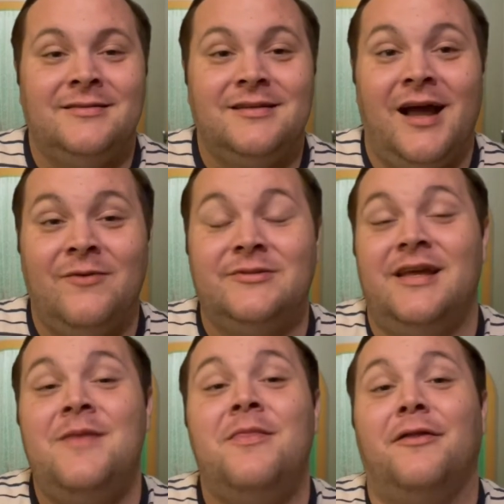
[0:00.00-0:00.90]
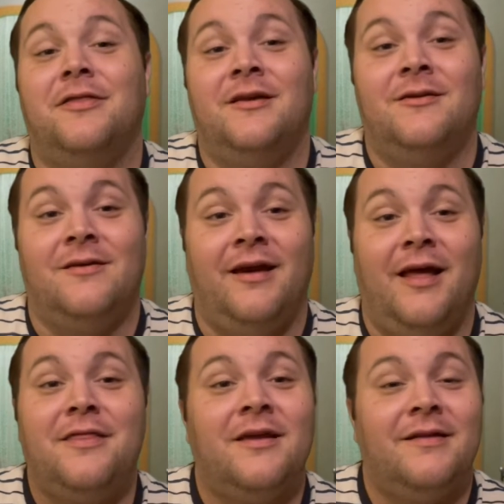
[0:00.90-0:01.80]
I was in the theater, and I
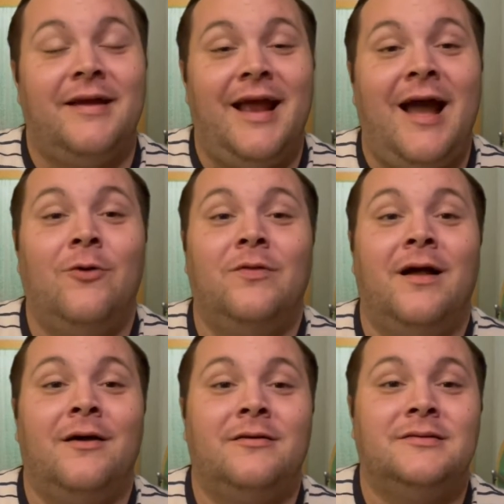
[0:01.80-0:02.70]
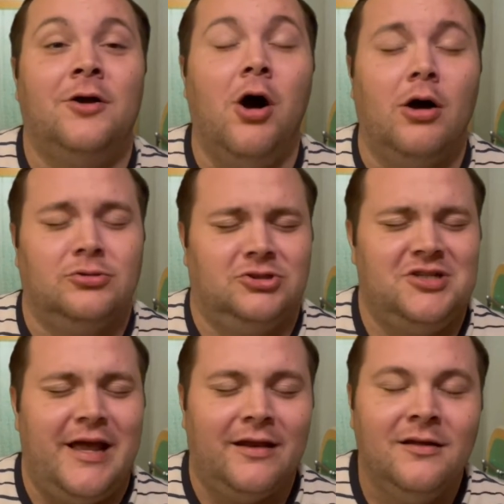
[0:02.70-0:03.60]
think like out loud I was like, oh
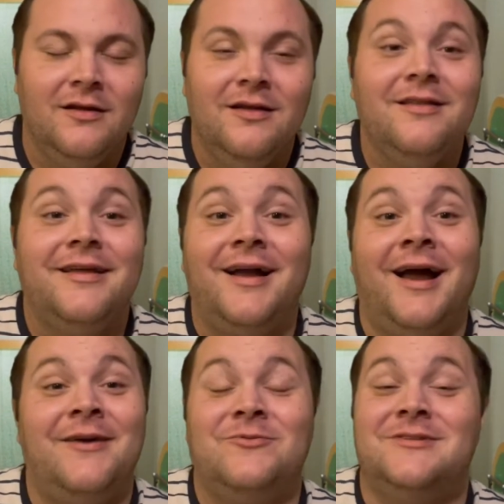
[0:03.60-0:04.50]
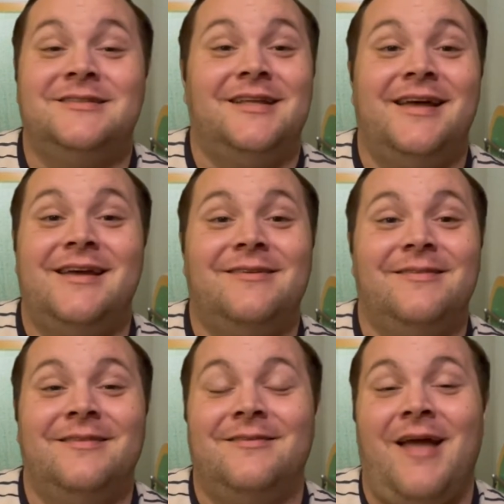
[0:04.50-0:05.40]
shit, like I was like,
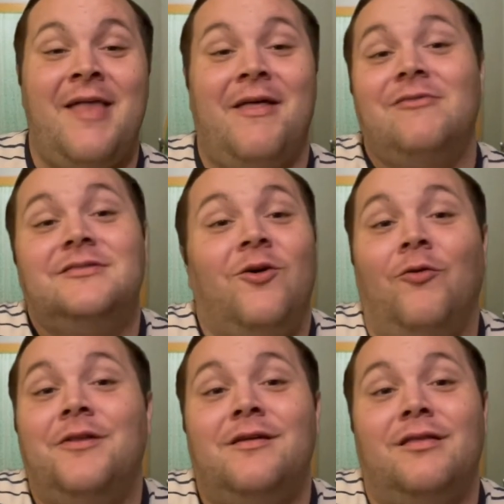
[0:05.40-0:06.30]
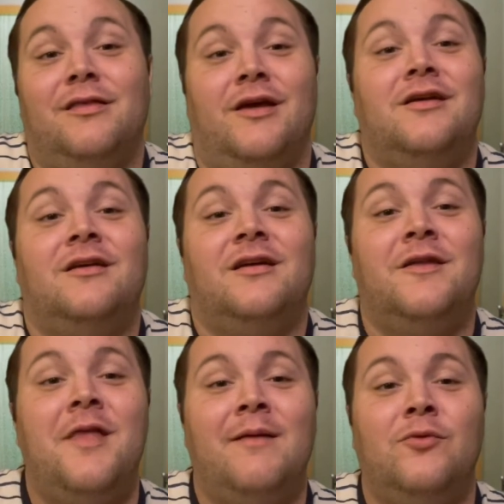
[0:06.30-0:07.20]
and that was the only thing in
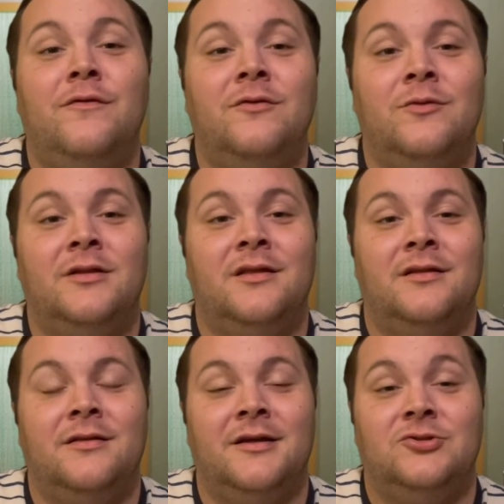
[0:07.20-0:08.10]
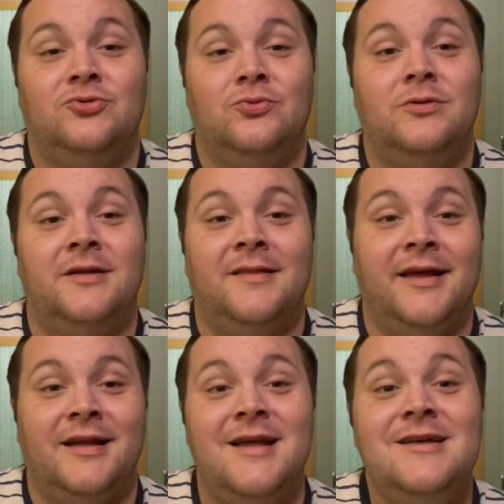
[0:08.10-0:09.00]
that movie really that like truly
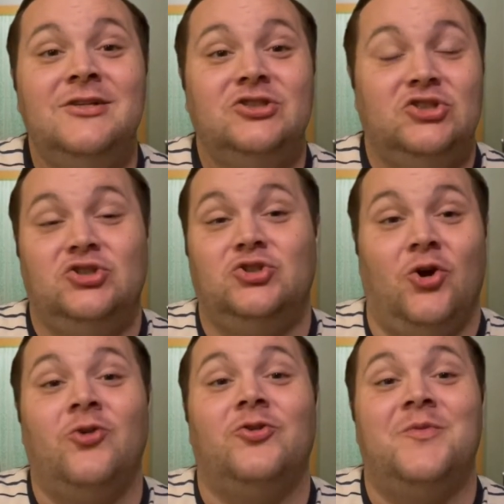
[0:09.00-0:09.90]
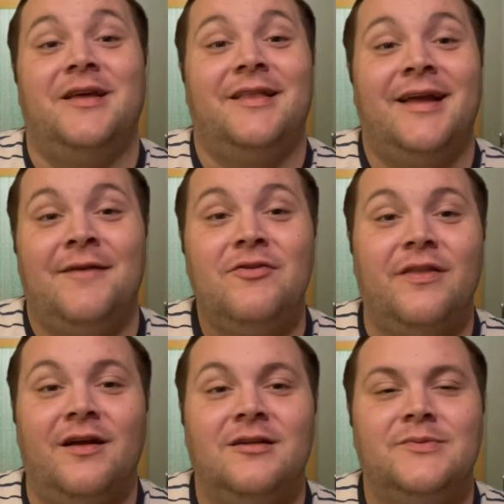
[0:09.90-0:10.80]
like startled me. Like
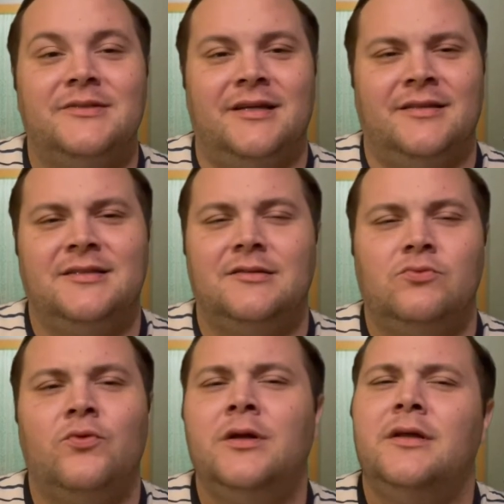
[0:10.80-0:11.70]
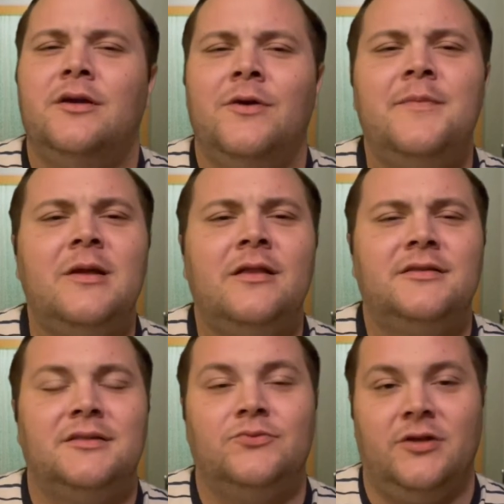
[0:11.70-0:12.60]
everything else was like, this is really creepy, this
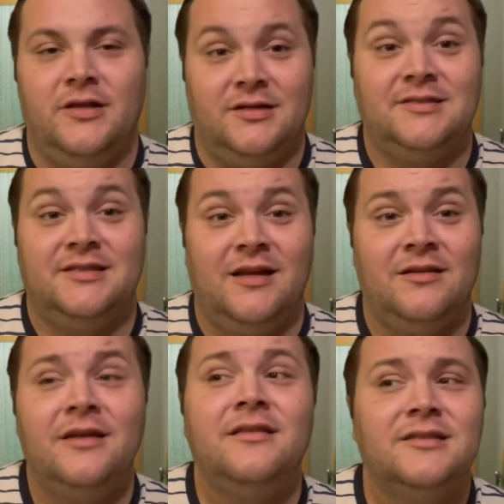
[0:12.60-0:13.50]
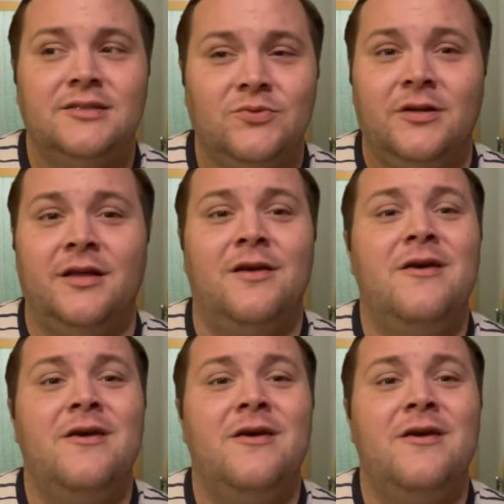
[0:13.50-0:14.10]
is really unsettling, this is really,